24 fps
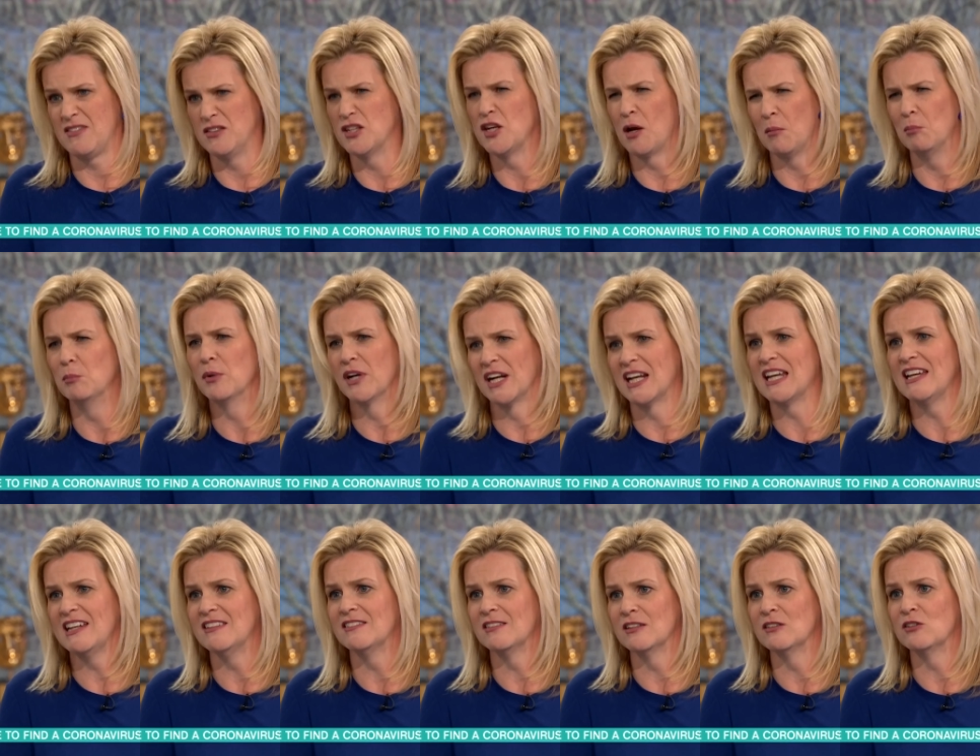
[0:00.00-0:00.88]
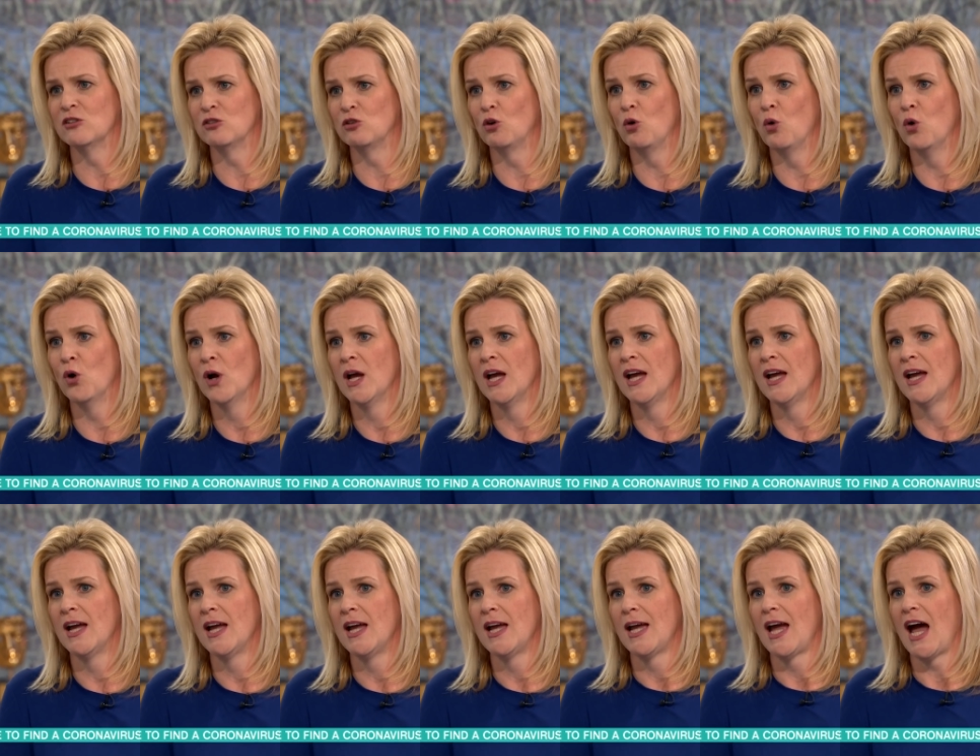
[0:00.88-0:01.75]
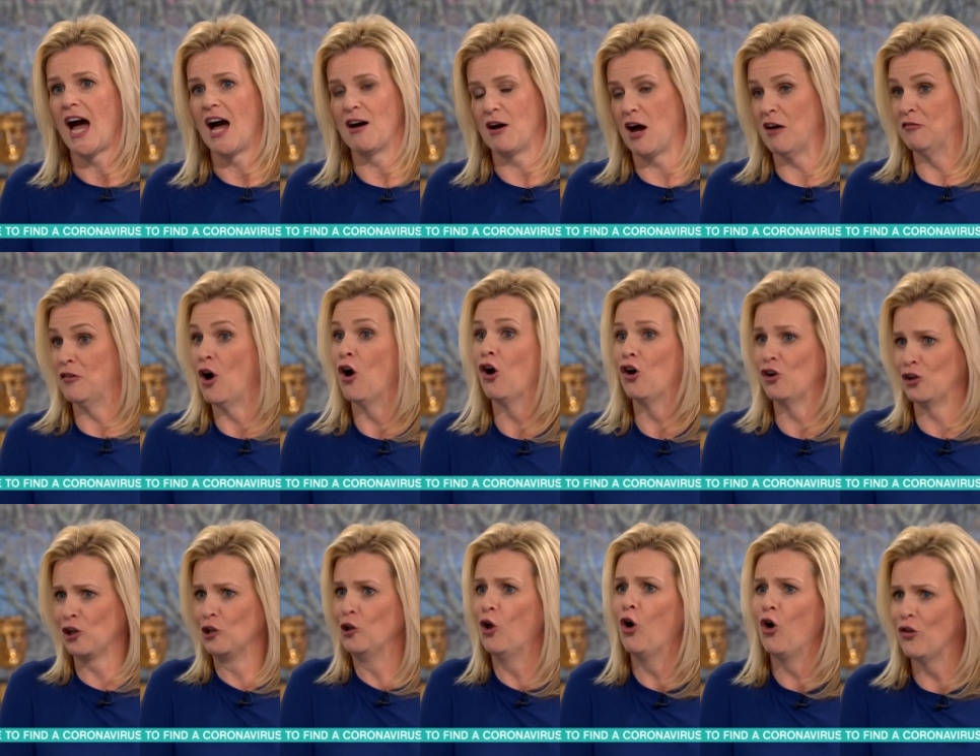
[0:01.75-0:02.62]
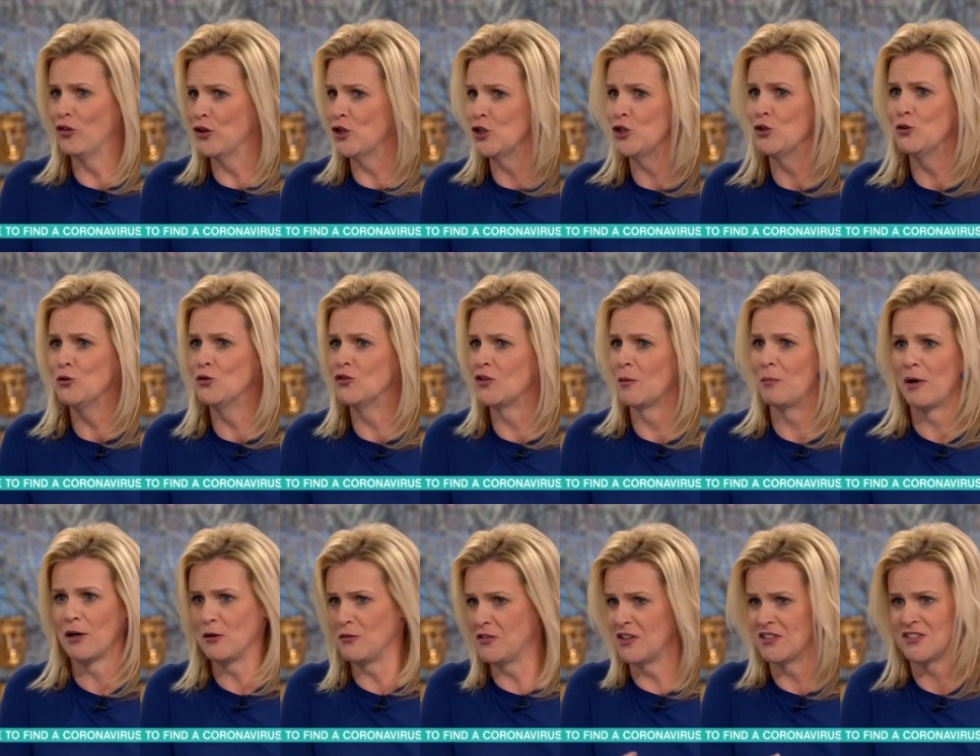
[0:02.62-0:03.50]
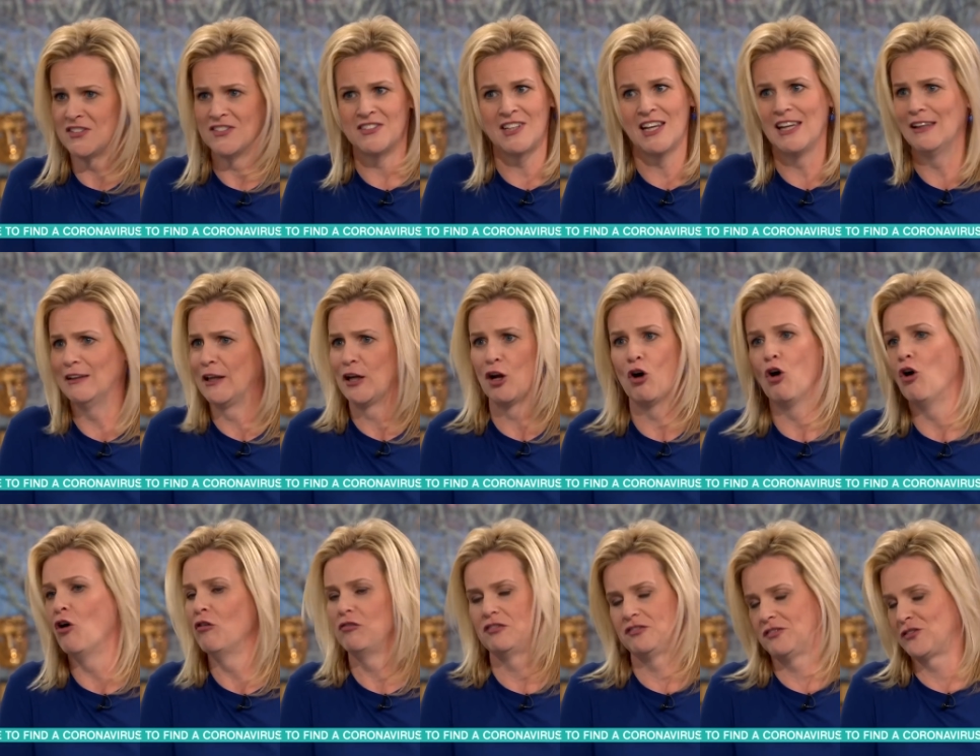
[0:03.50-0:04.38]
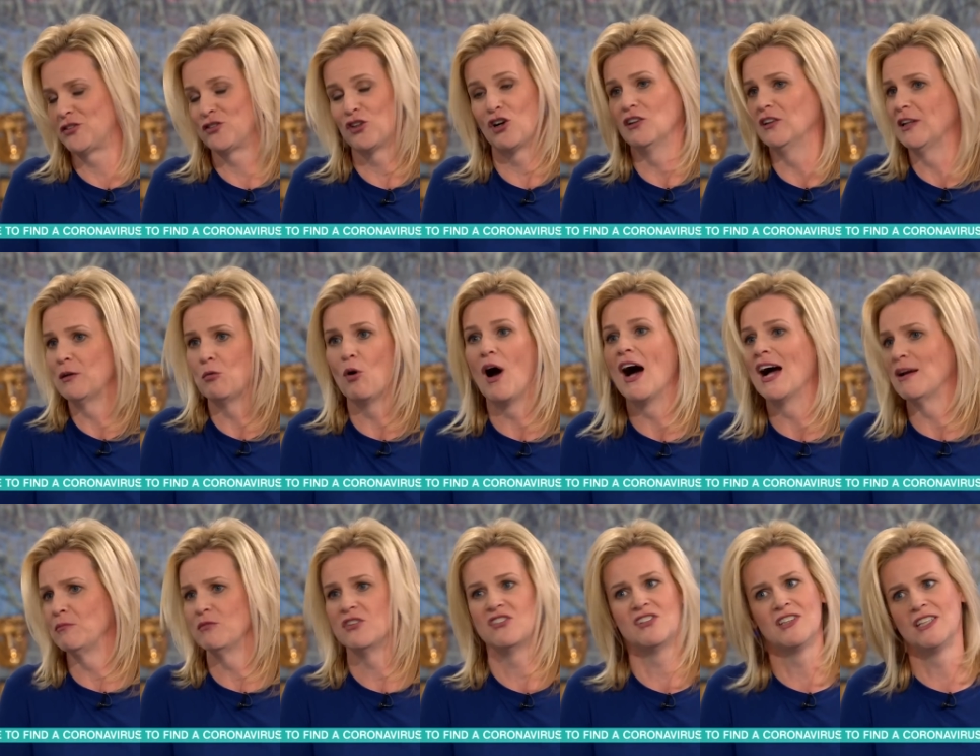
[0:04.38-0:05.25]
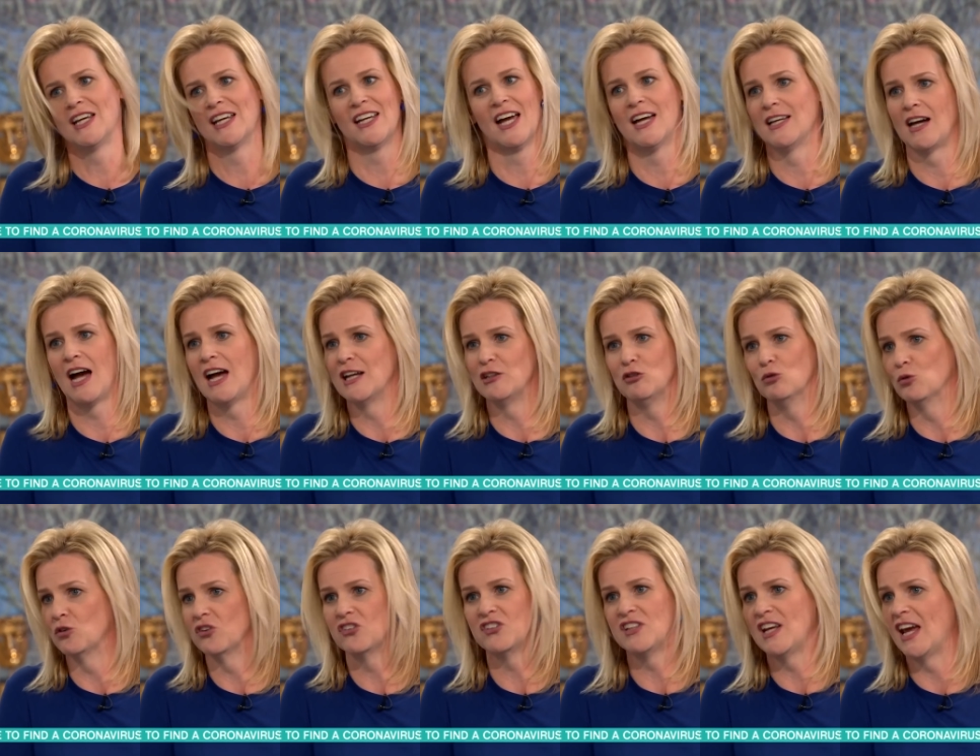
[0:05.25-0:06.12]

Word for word: the number of cases. So I've heard a lot in the news about this is tailing off. Certainly what I'm seeing, I, I don't see